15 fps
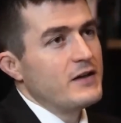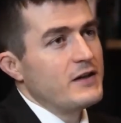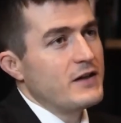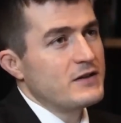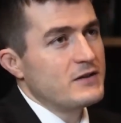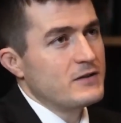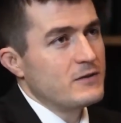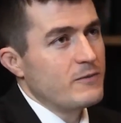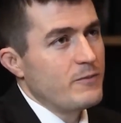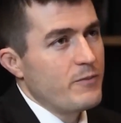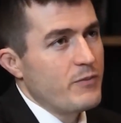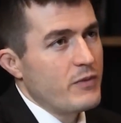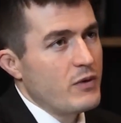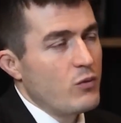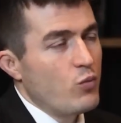that's
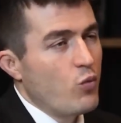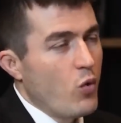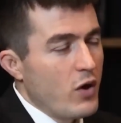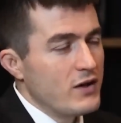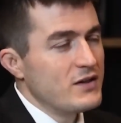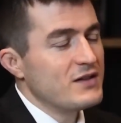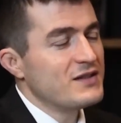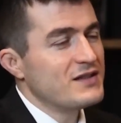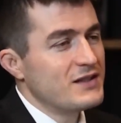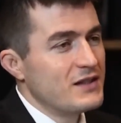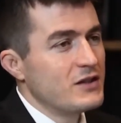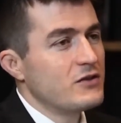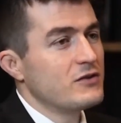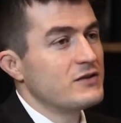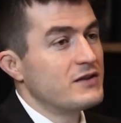one
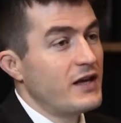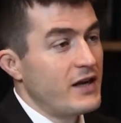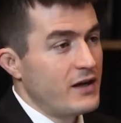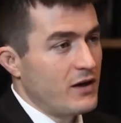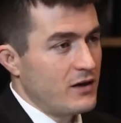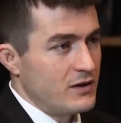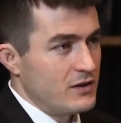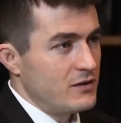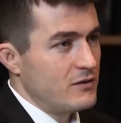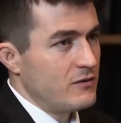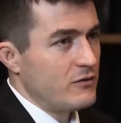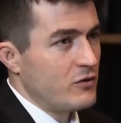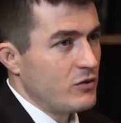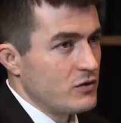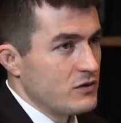cynical take on it,
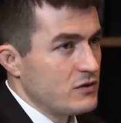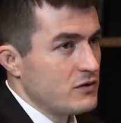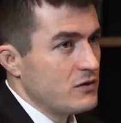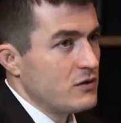of course.